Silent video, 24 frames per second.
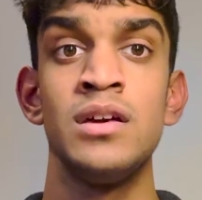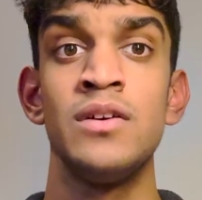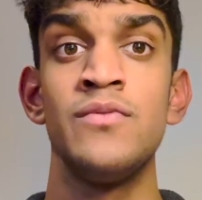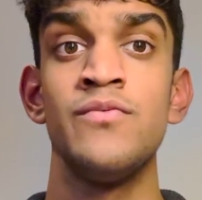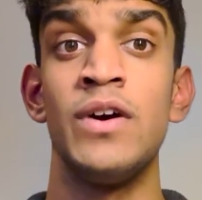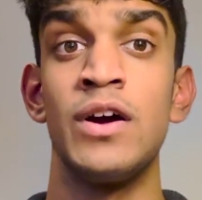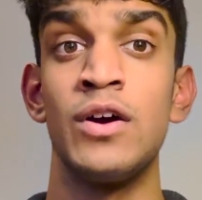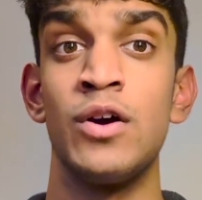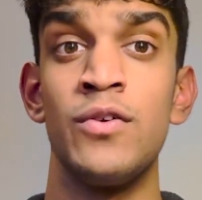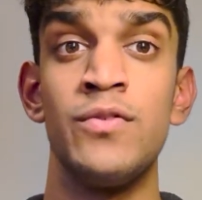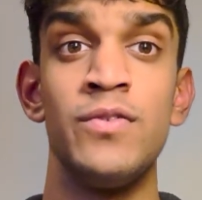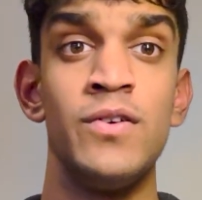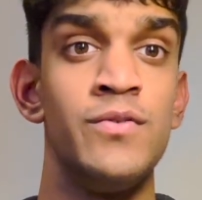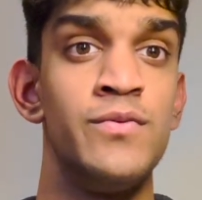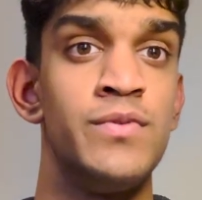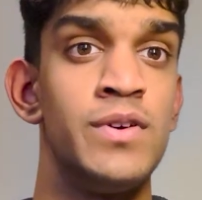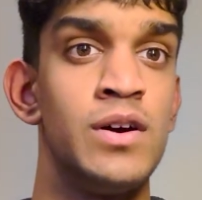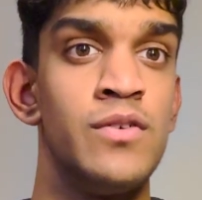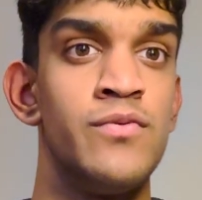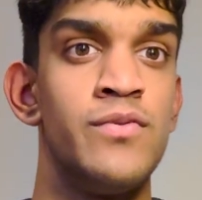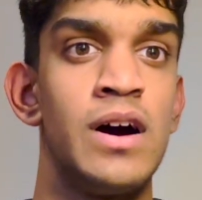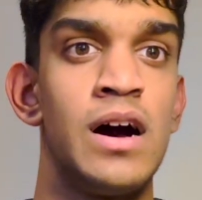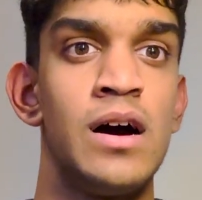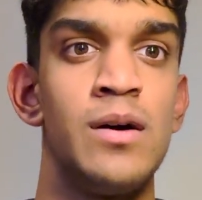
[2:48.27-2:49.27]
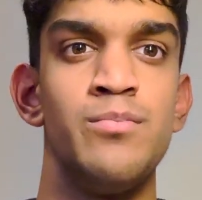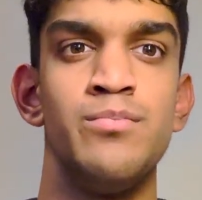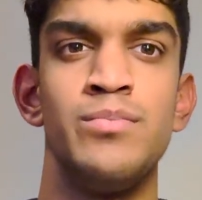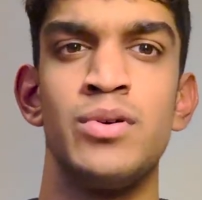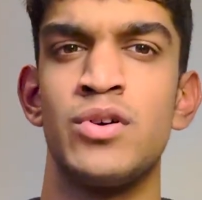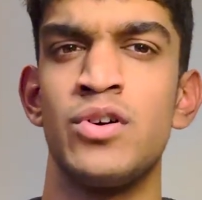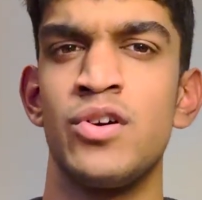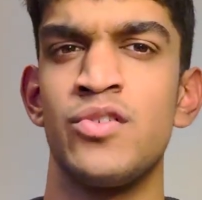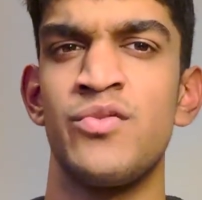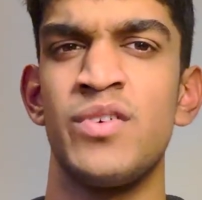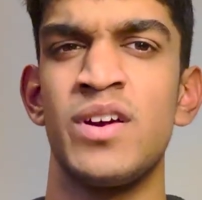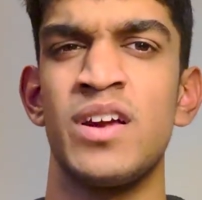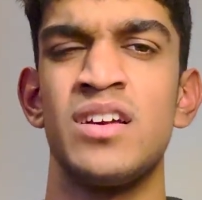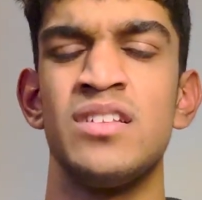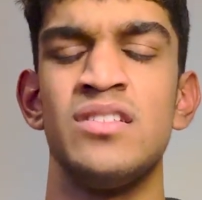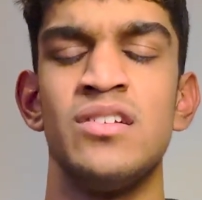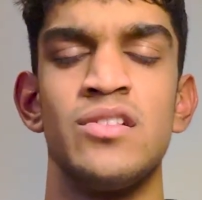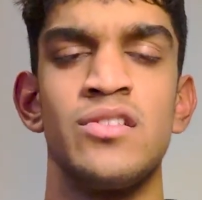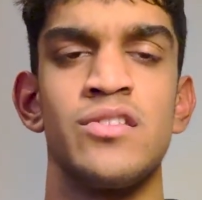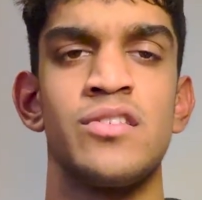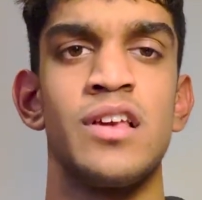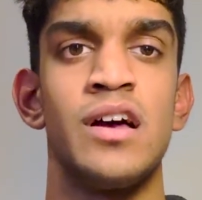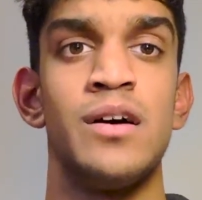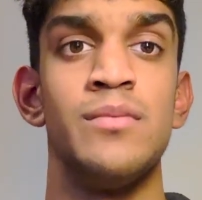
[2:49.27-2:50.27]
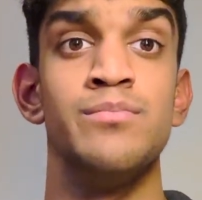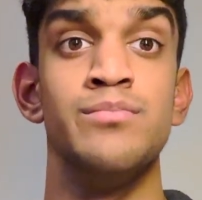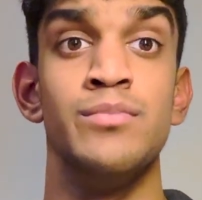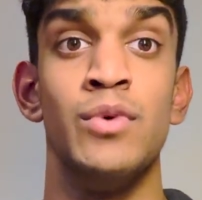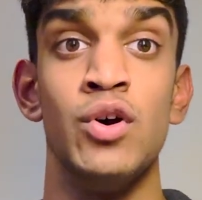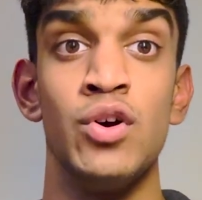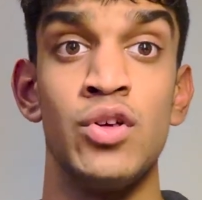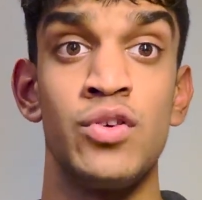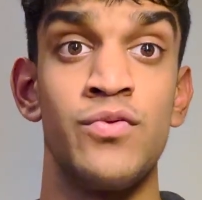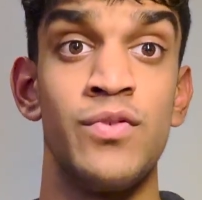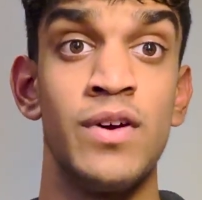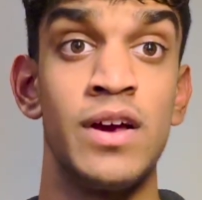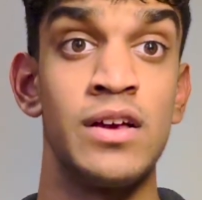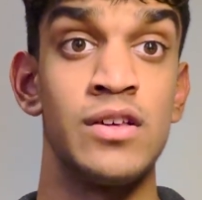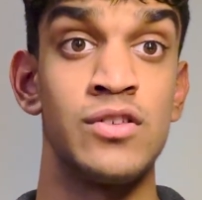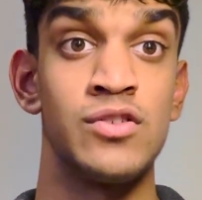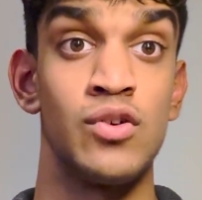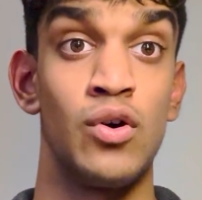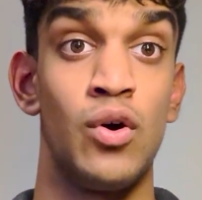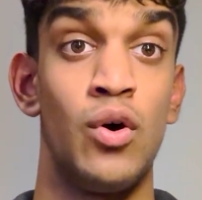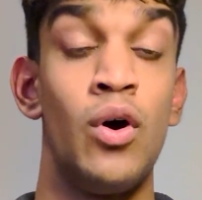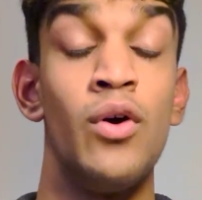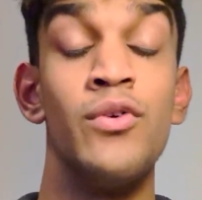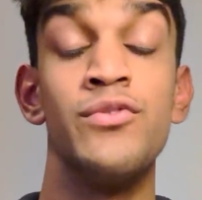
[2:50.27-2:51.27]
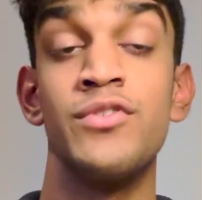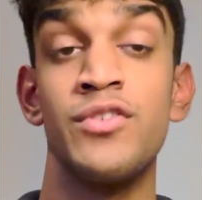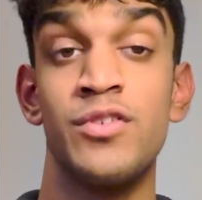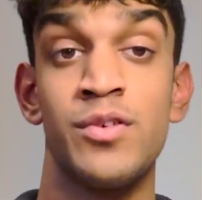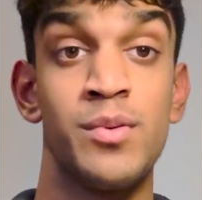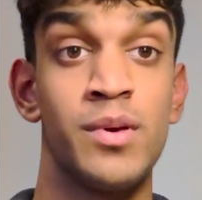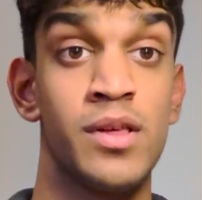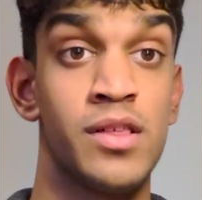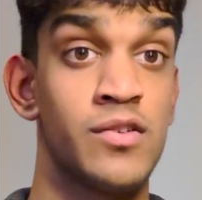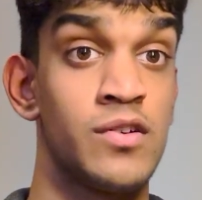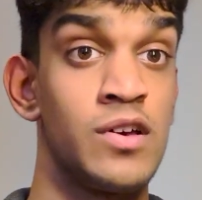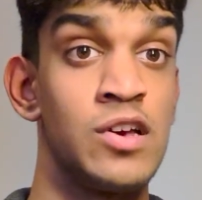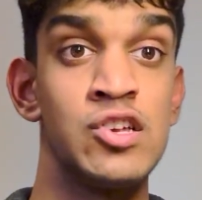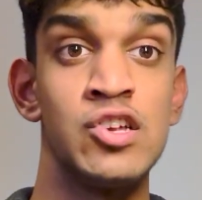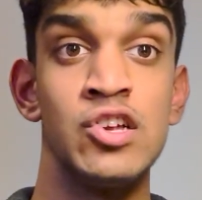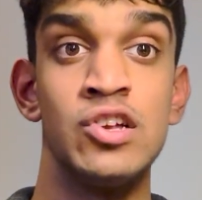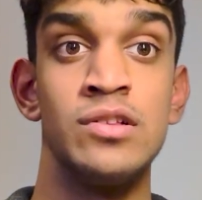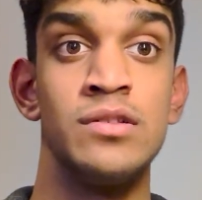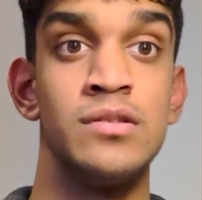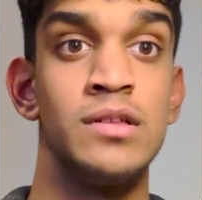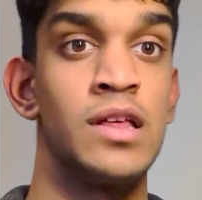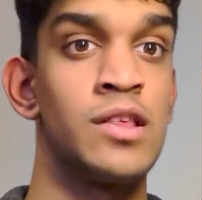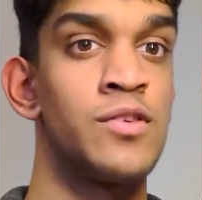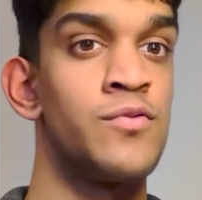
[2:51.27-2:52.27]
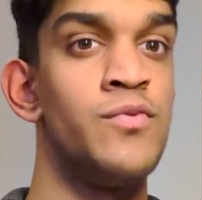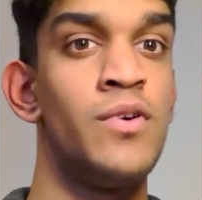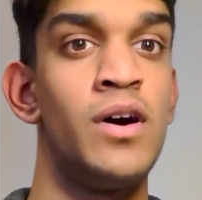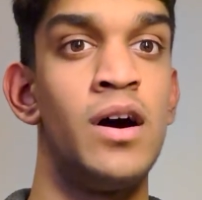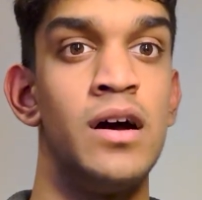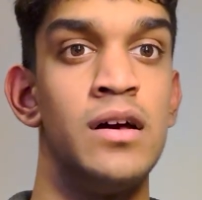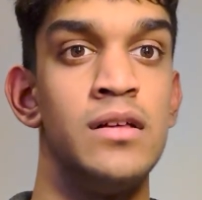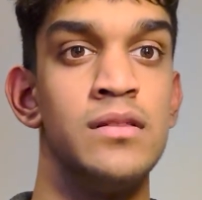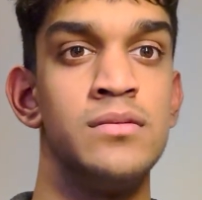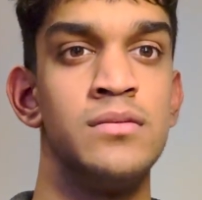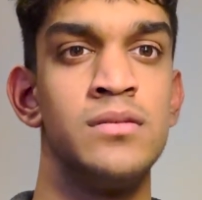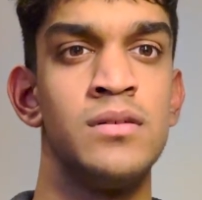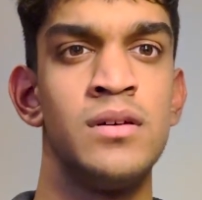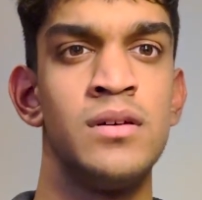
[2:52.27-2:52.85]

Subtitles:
They often feel that because they can understand most things on the specification is fine.